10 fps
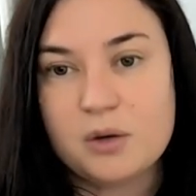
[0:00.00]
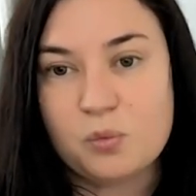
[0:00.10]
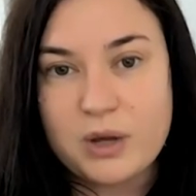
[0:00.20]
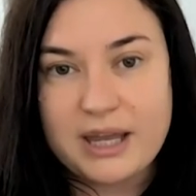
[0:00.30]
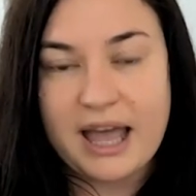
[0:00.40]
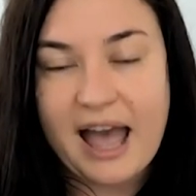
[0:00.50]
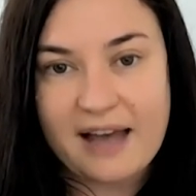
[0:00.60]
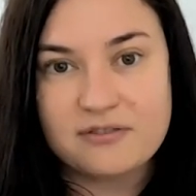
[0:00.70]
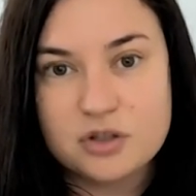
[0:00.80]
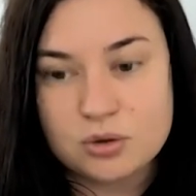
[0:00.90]
We
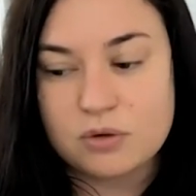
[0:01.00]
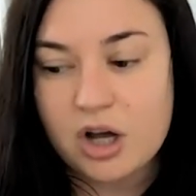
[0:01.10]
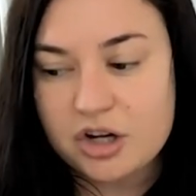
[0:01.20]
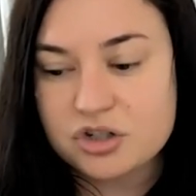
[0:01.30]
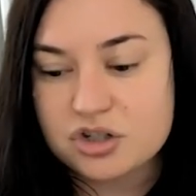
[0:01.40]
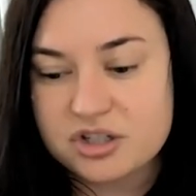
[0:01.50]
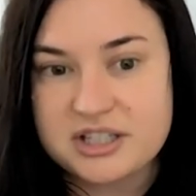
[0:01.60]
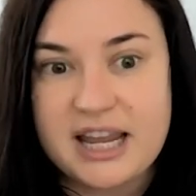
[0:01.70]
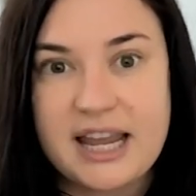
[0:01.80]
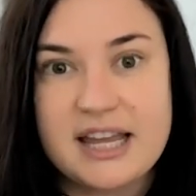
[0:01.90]
have to
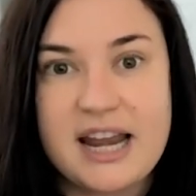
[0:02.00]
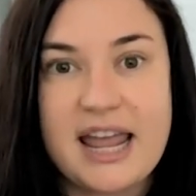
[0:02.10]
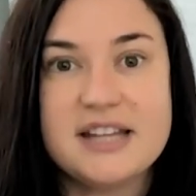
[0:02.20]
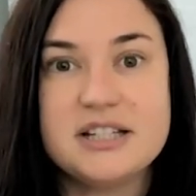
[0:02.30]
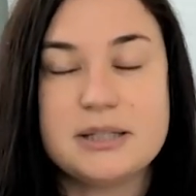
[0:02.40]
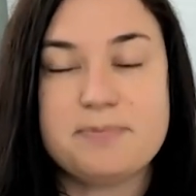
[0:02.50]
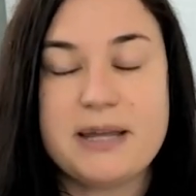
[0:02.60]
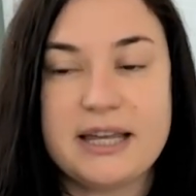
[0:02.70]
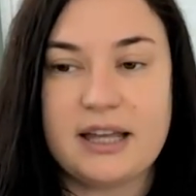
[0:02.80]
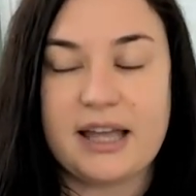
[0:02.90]
understand and
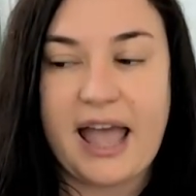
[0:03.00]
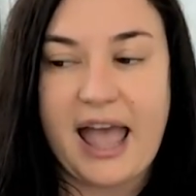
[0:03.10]
speak